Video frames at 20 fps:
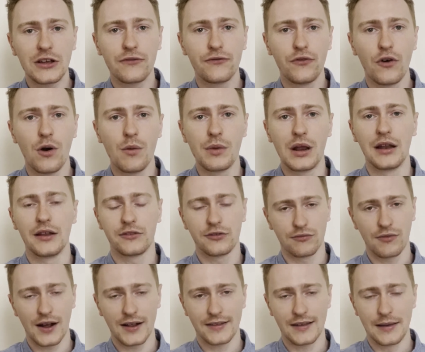formula to
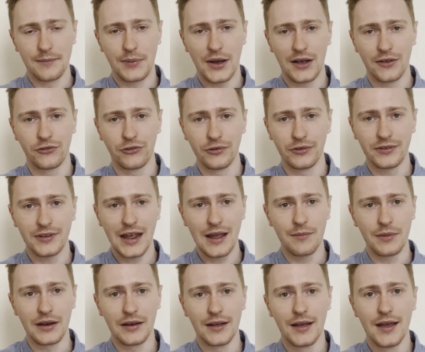writing a personal
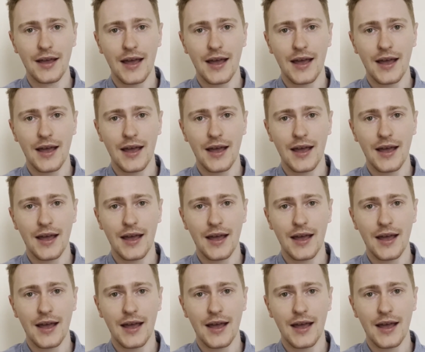statement,